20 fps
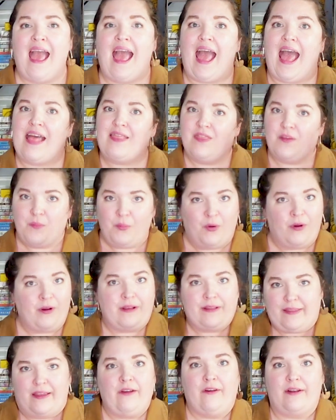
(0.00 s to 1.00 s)
And the more
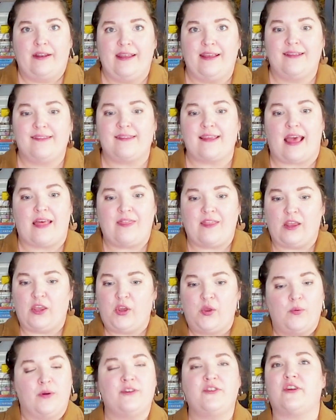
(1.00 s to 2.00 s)
clear it is that
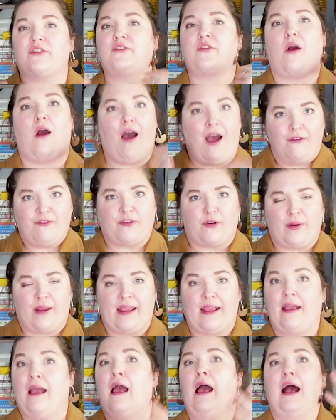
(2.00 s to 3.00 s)
you are just
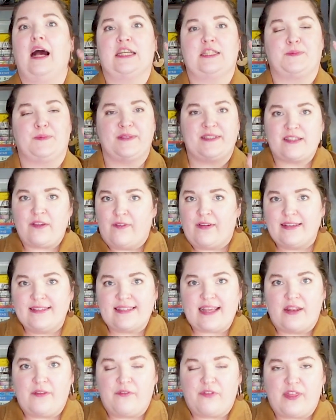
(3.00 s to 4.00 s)
offering a specific
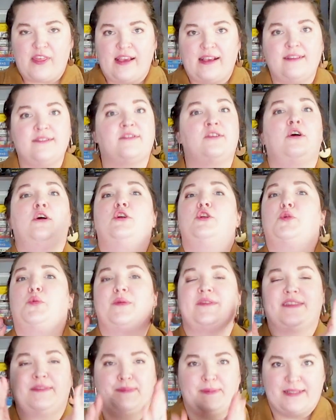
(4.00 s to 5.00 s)
set of things to a
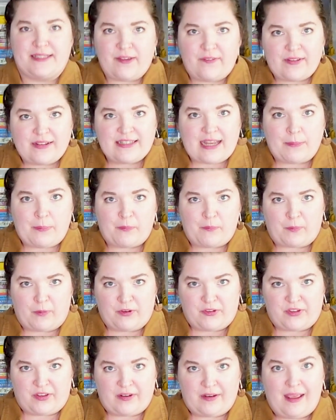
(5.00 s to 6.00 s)
specific type of
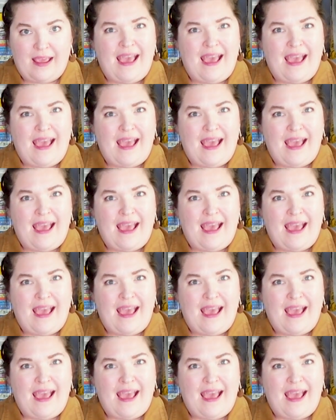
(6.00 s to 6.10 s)
person.